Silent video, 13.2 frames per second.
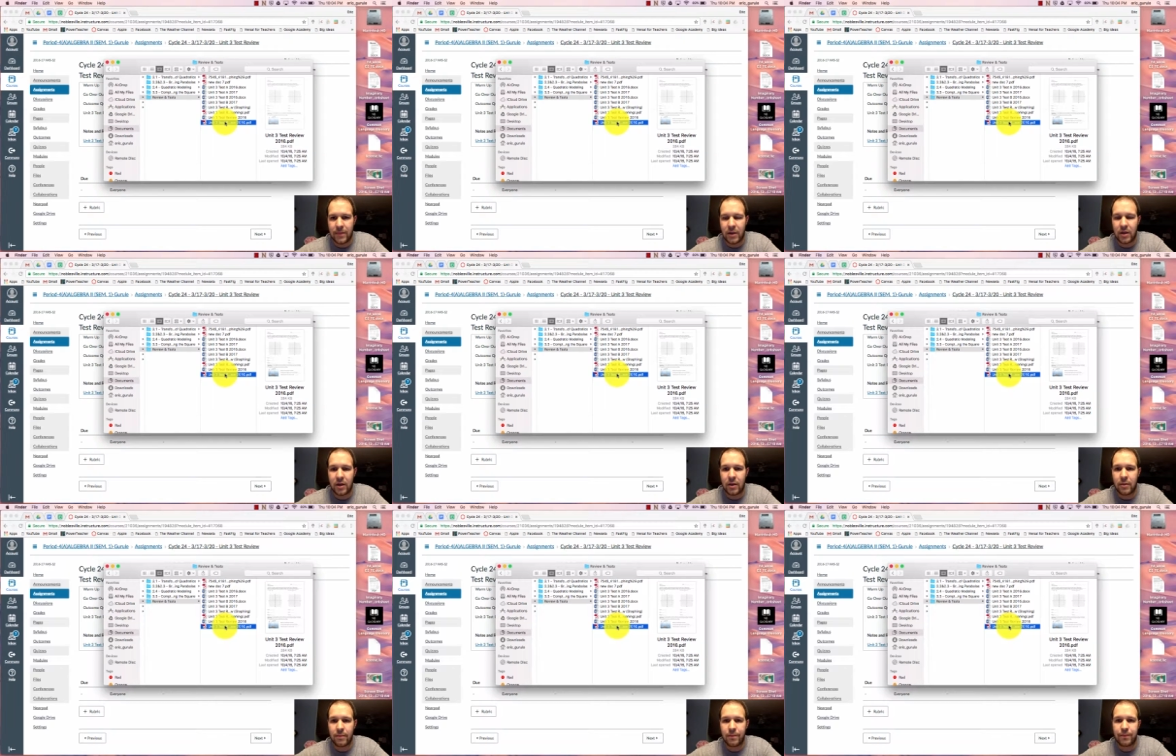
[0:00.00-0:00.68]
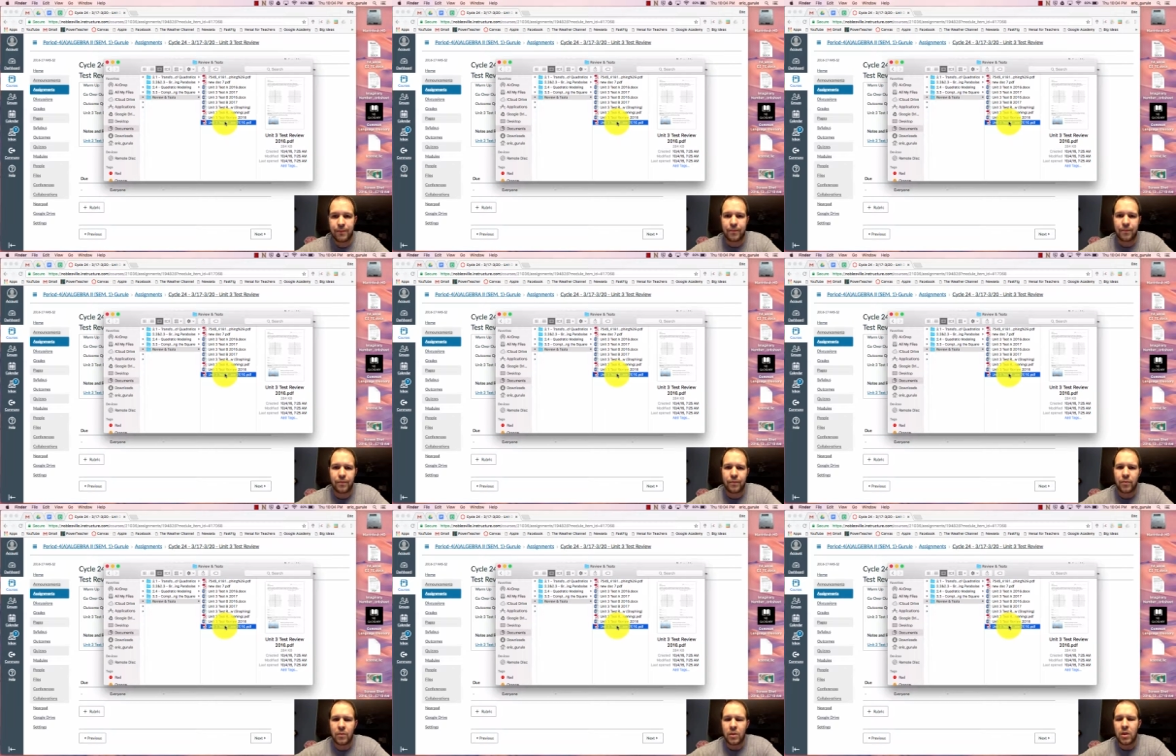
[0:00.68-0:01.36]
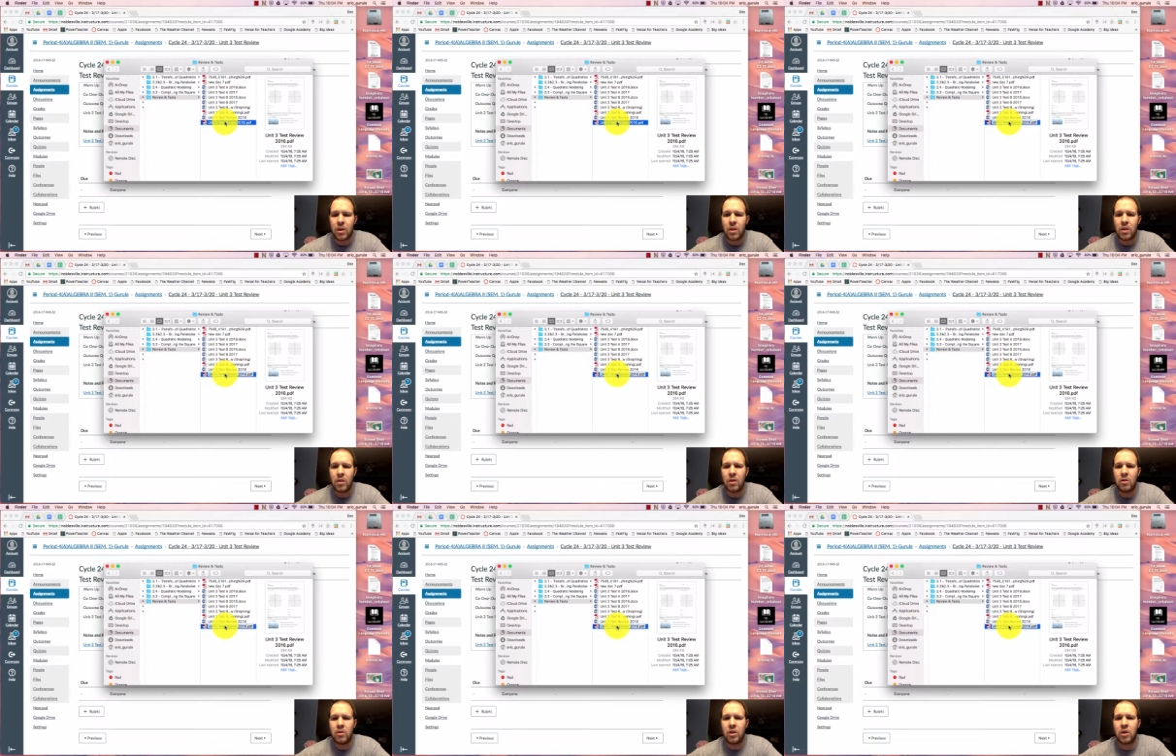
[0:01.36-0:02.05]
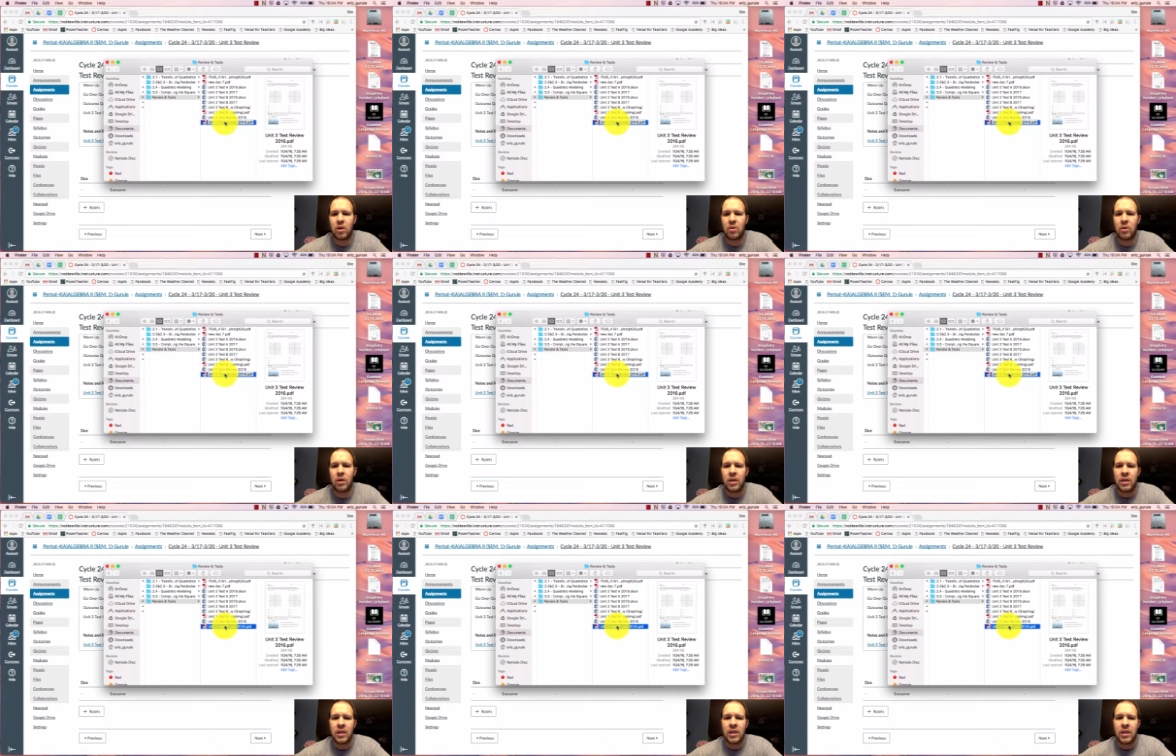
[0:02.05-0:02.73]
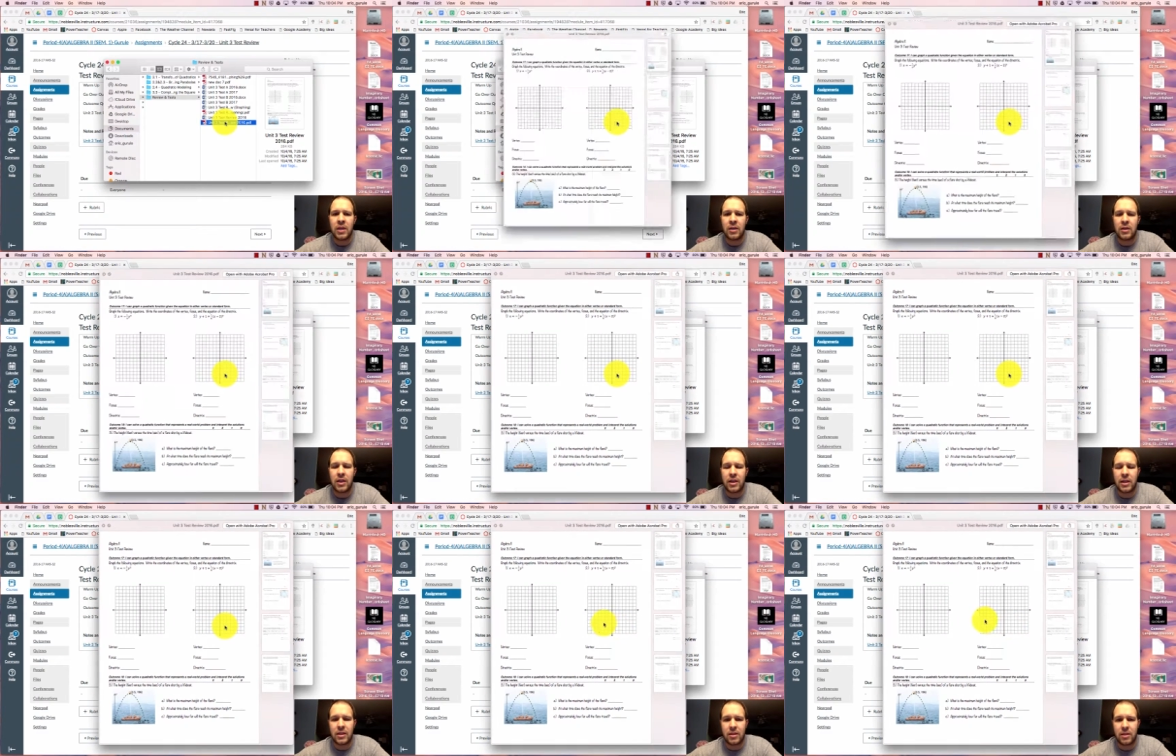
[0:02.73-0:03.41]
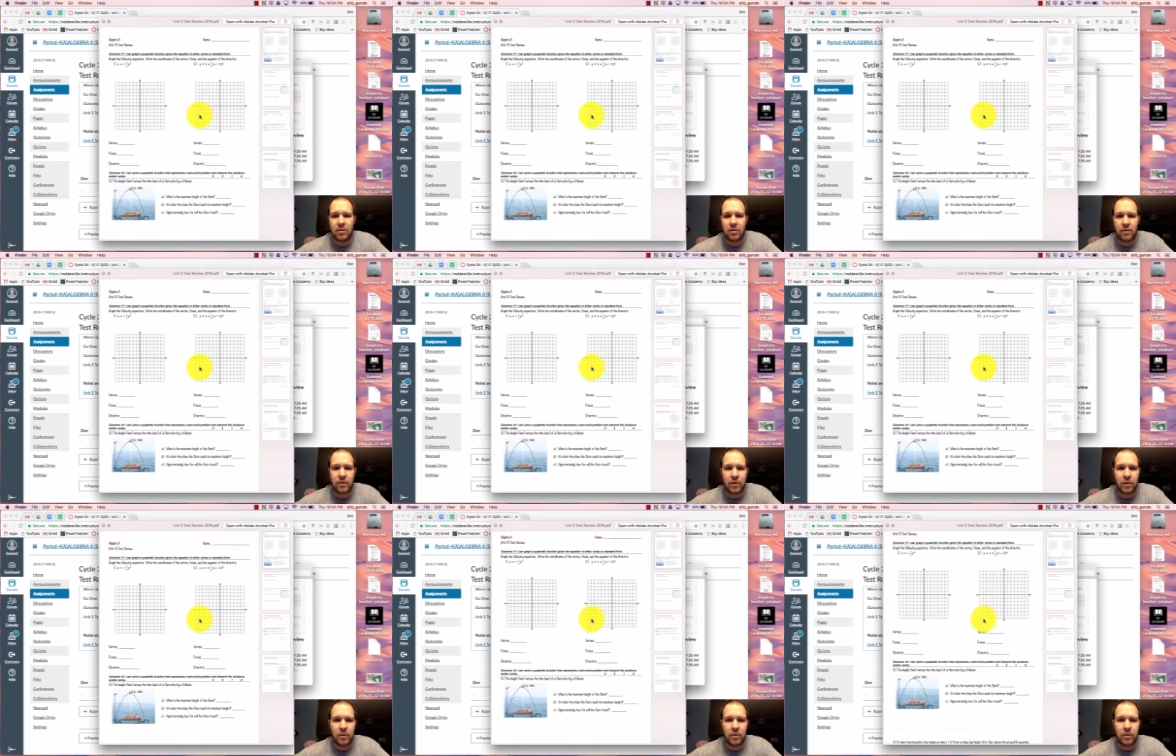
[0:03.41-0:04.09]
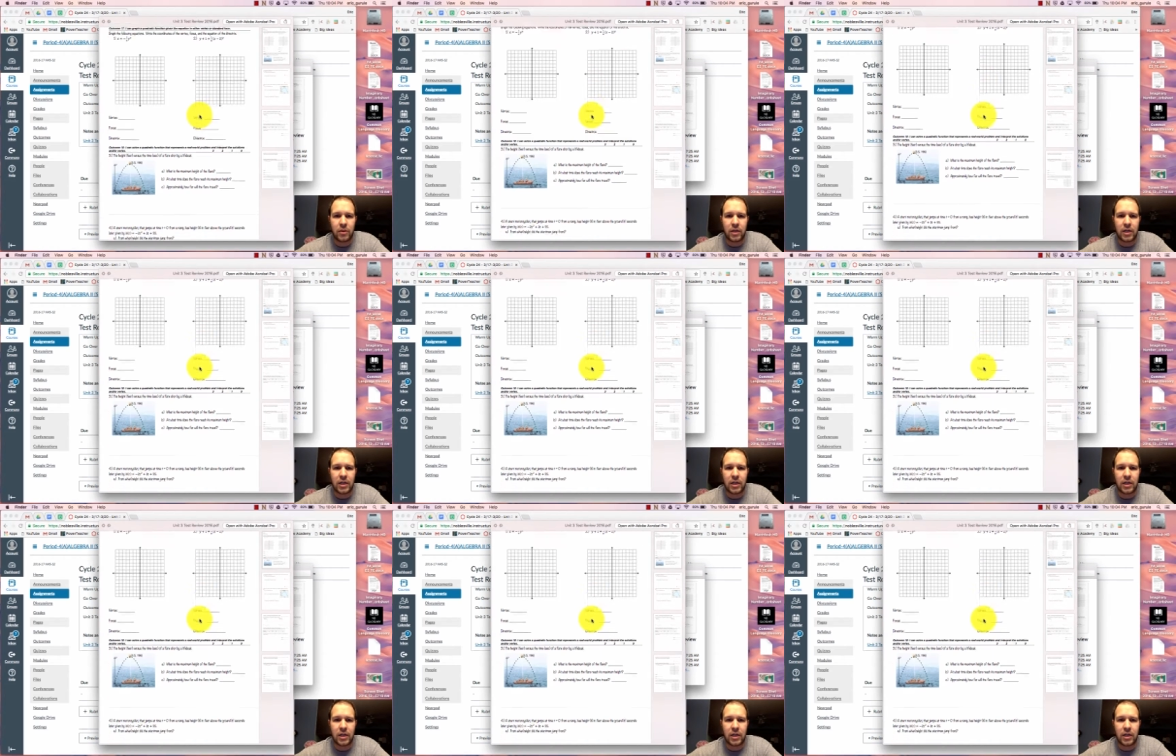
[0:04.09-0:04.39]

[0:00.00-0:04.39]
There you go. So here is the review,